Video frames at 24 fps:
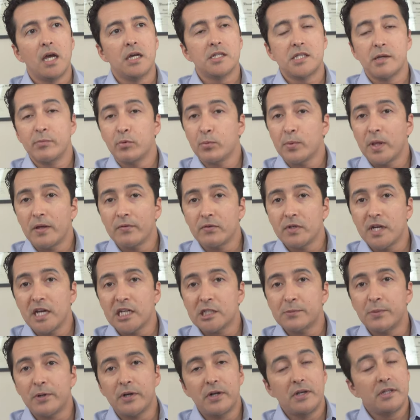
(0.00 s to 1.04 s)
Some people have good
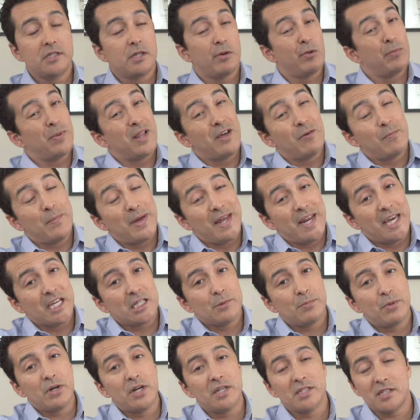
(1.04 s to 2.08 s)
experience, some people have bad
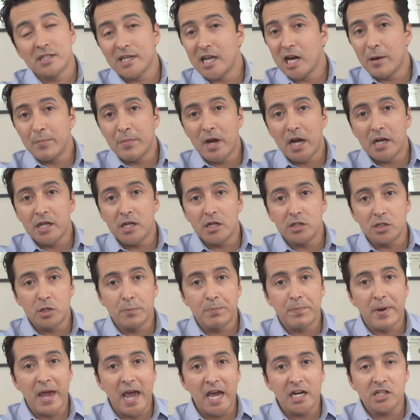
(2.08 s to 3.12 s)
experience. Again, I'm not here to
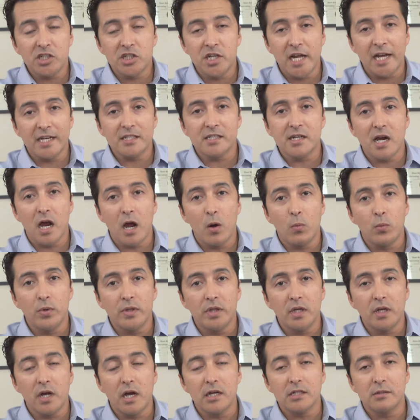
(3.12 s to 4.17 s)
bash Dexcom
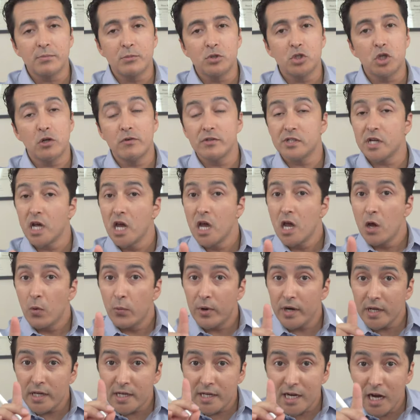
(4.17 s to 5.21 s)
with the customer service.
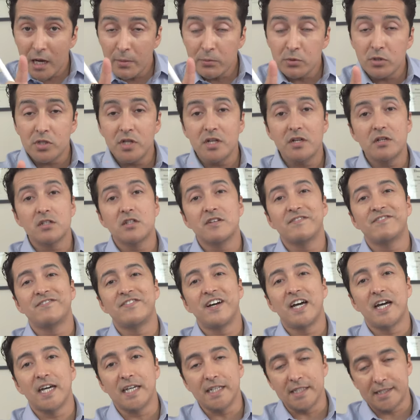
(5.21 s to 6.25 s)
When it comes to their
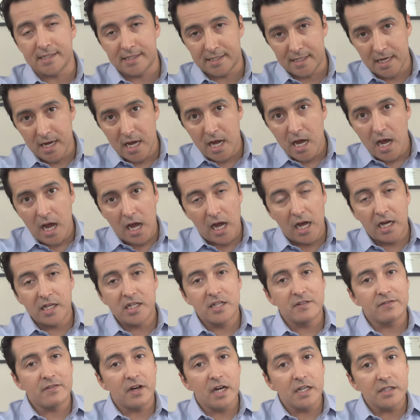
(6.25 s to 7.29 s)
device,
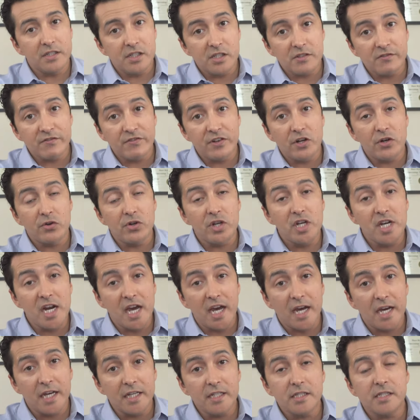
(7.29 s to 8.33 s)
device is very
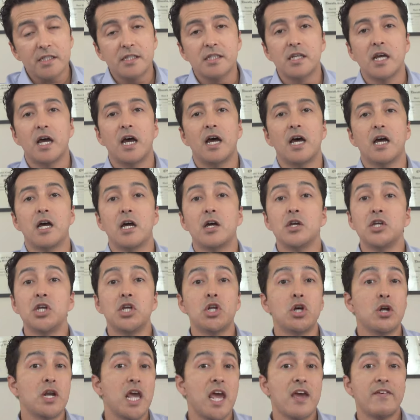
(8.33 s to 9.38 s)
nice. You
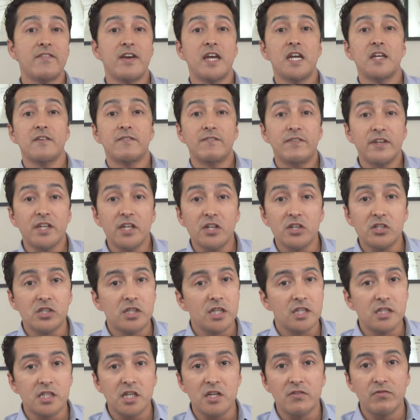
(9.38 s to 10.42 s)
don't have any finger
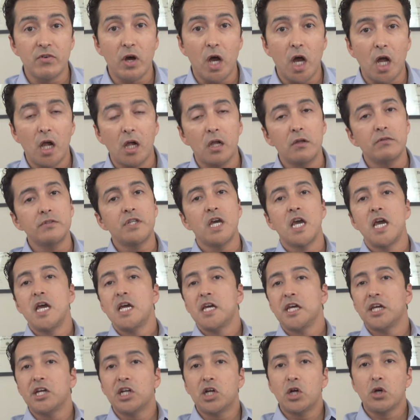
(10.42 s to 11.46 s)
sticks involved.
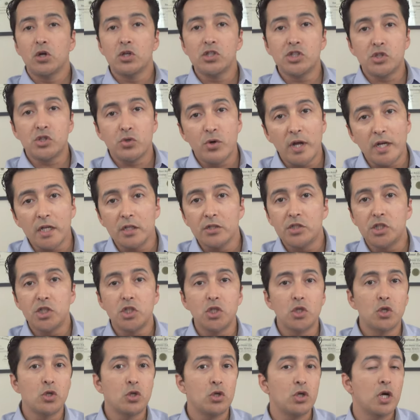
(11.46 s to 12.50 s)
It goes directly to
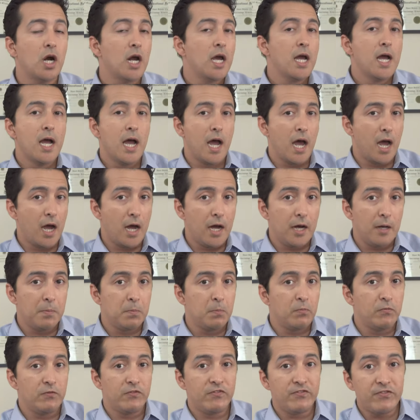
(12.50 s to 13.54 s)
your
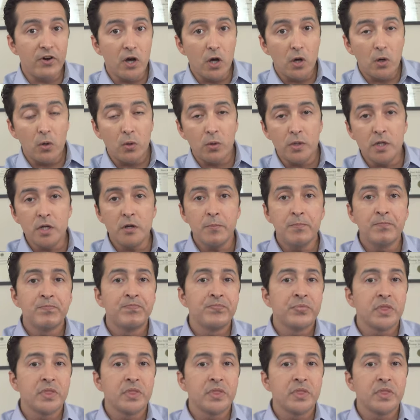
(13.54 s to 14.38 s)
phone.